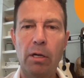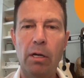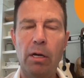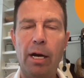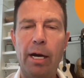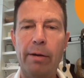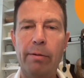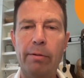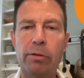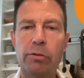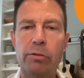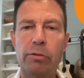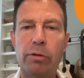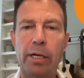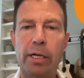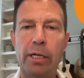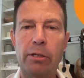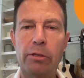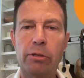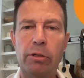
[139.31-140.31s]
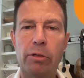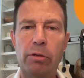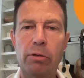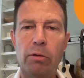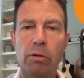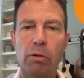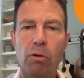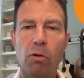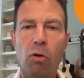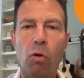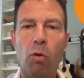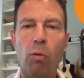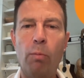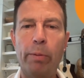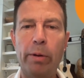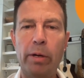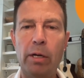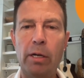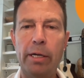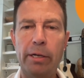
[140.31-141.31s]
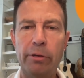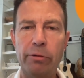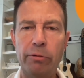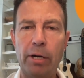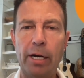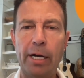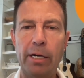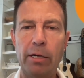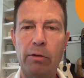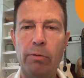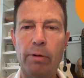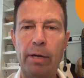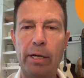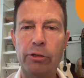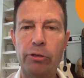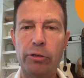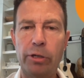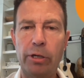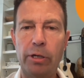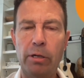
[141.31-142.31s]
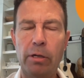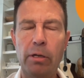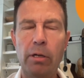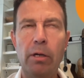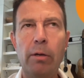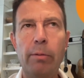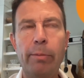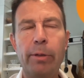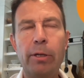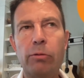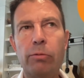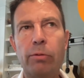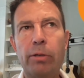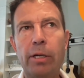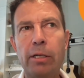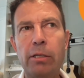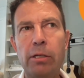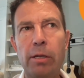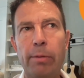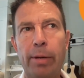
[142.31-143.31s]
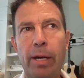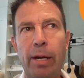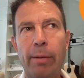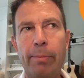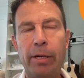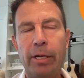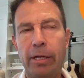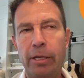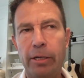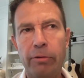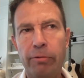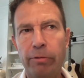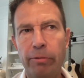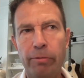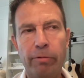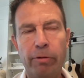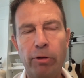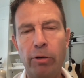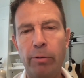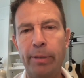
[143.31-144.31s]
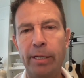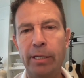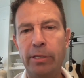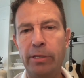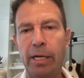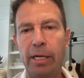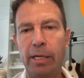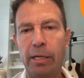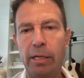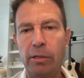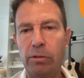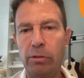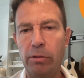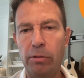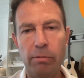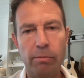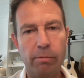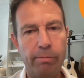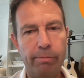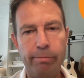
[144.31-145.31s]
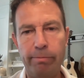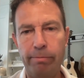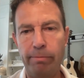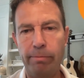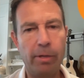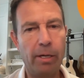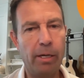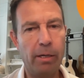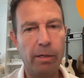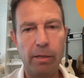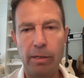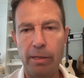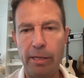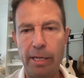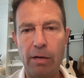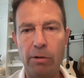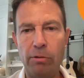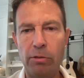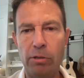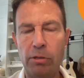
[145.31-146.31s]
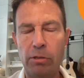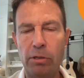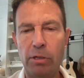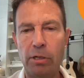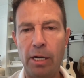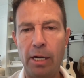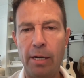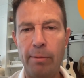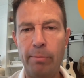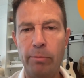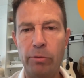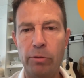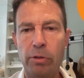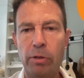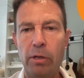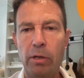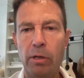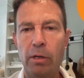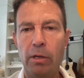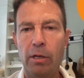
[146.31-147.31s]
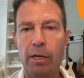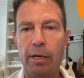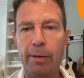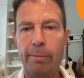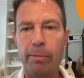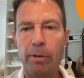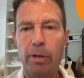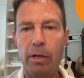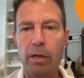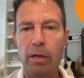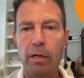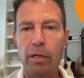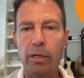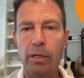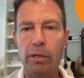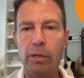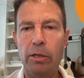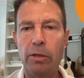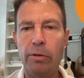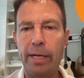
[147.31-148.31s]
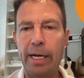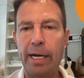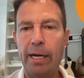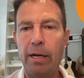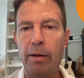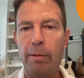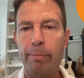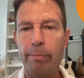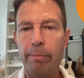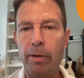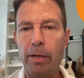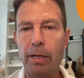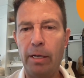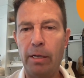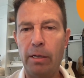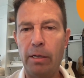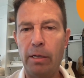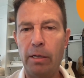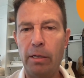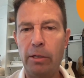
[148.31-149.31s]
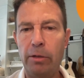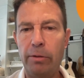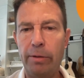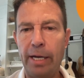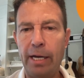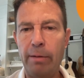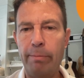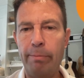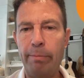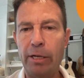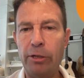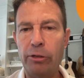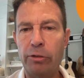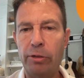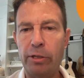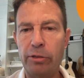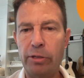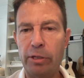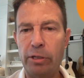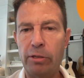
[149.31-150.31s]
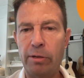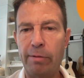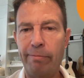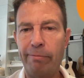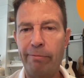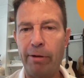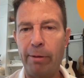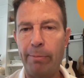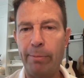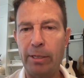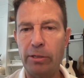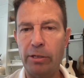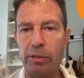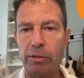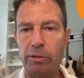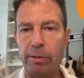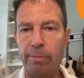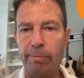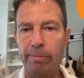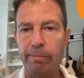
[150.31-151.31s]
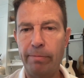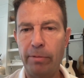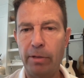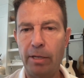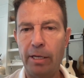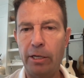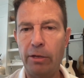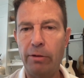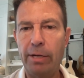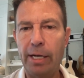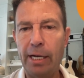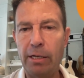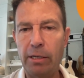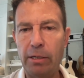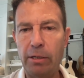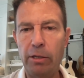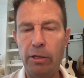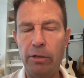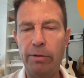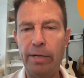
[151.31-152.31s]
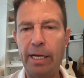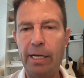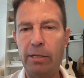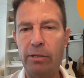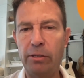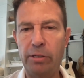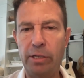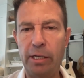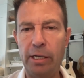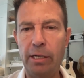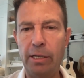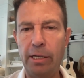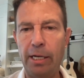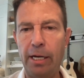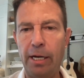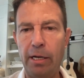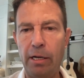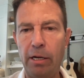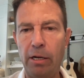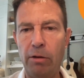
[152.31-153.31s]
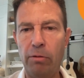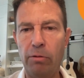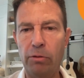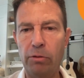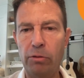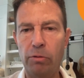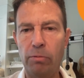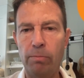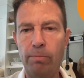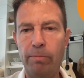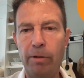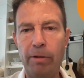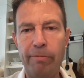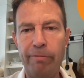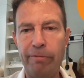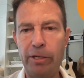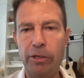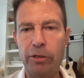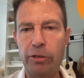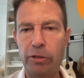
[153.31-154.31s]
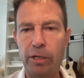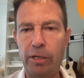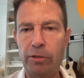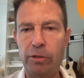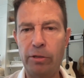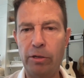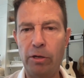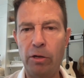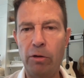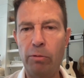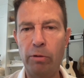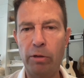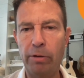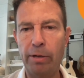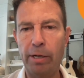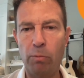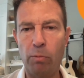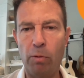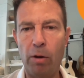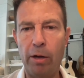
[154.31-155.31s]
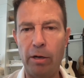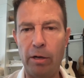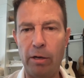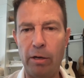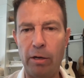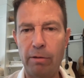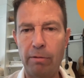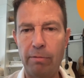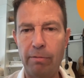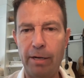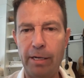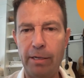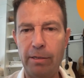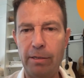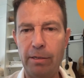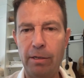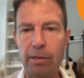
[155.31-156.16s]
I was trying to openly try to question, because what ends up happening, you've heard me say this thousands of times, you can't measure a system from a system. Like you can't see the unknown. So a fish doesn't know they're in water, right?